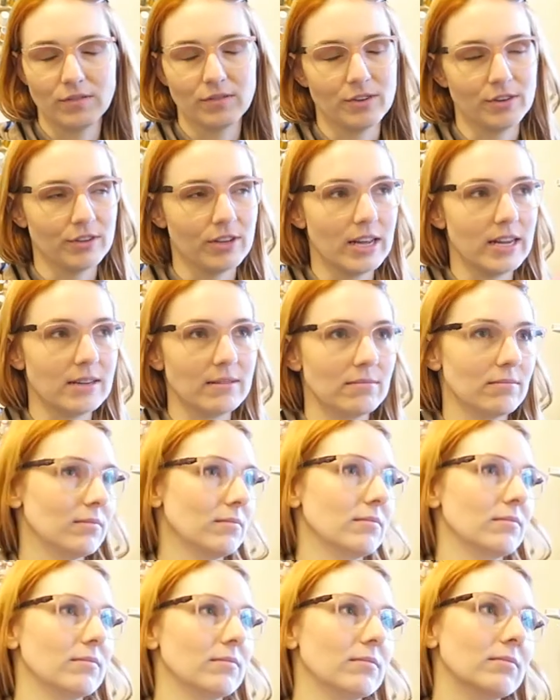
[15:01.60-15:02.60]
for like
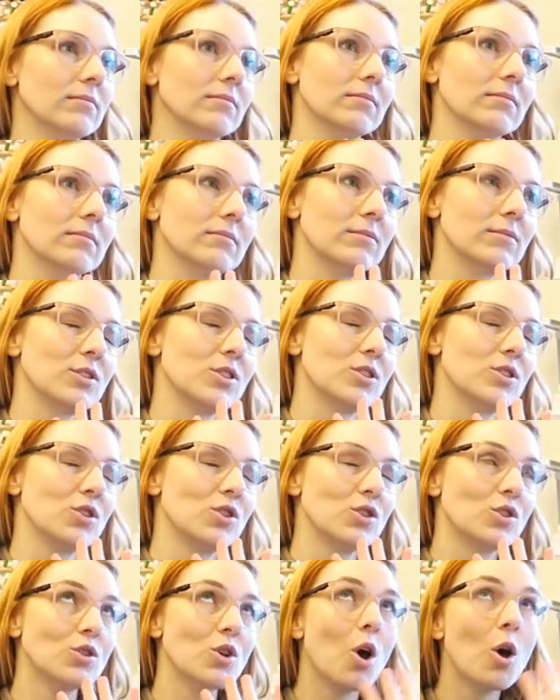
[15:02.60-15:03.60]

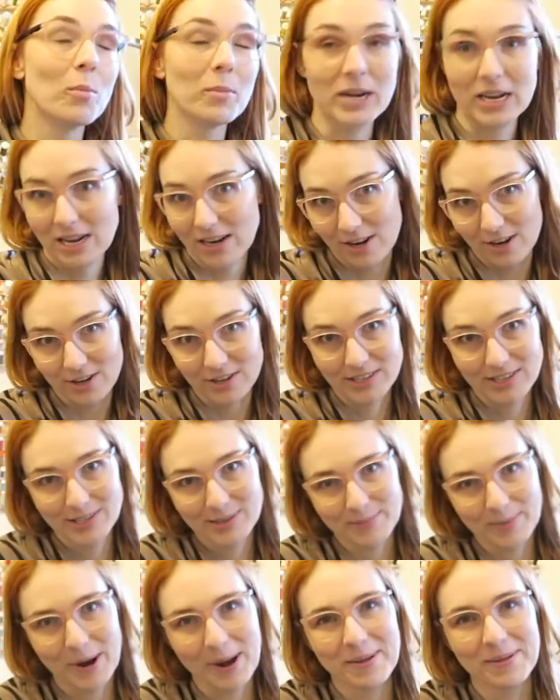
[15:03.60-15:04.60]
so many
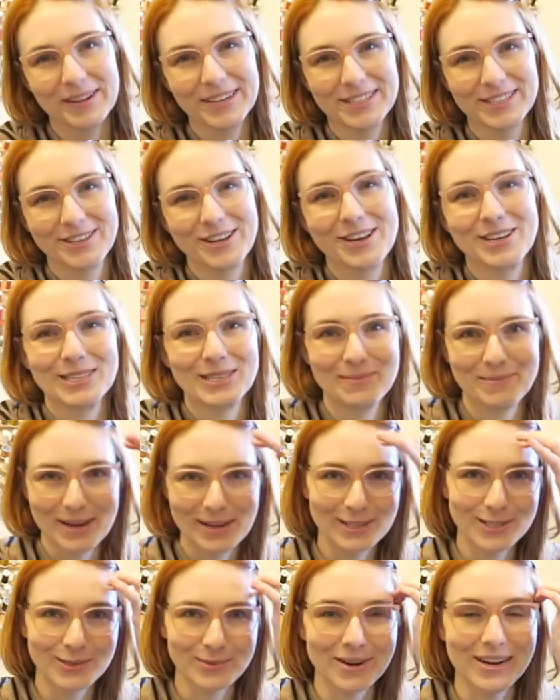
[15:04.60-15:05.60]
years, probably till I was
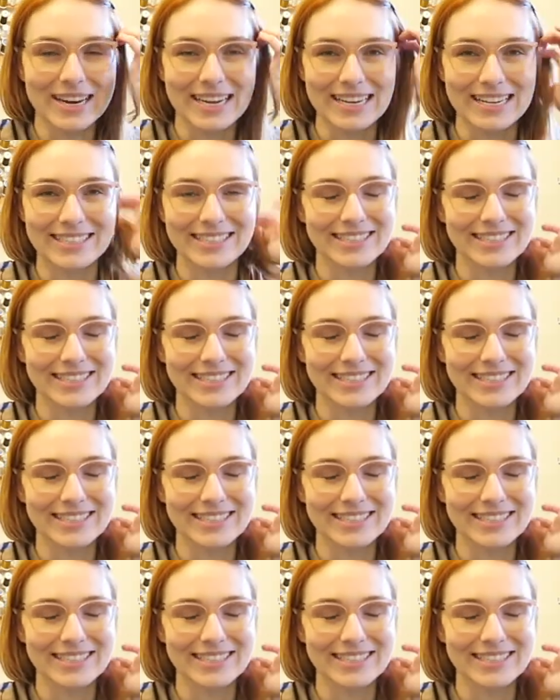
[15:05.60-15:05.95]
about twenty.